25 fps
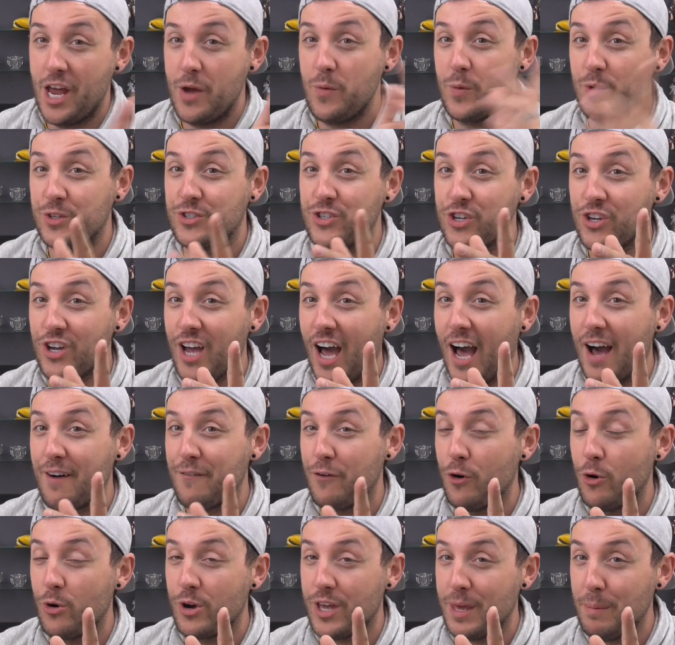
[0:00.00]
Now, we do
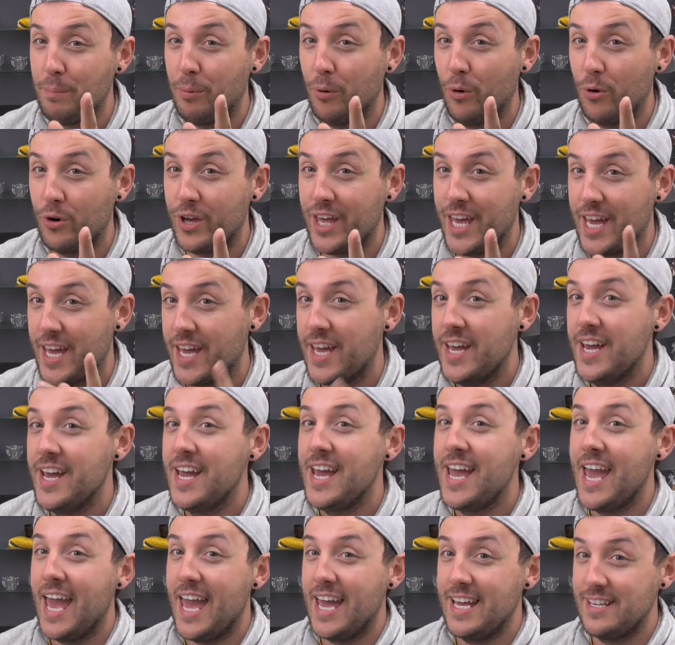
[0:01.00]
have Hokey Pokey
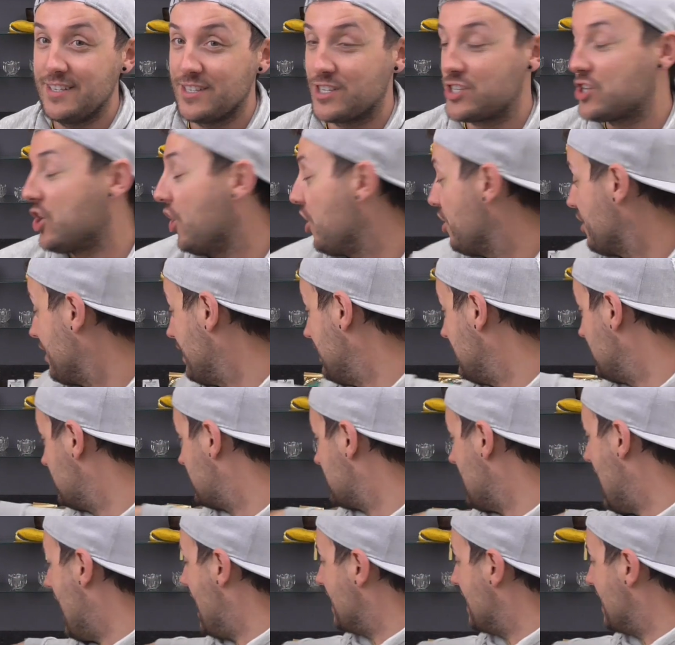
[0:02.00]
in Scotland,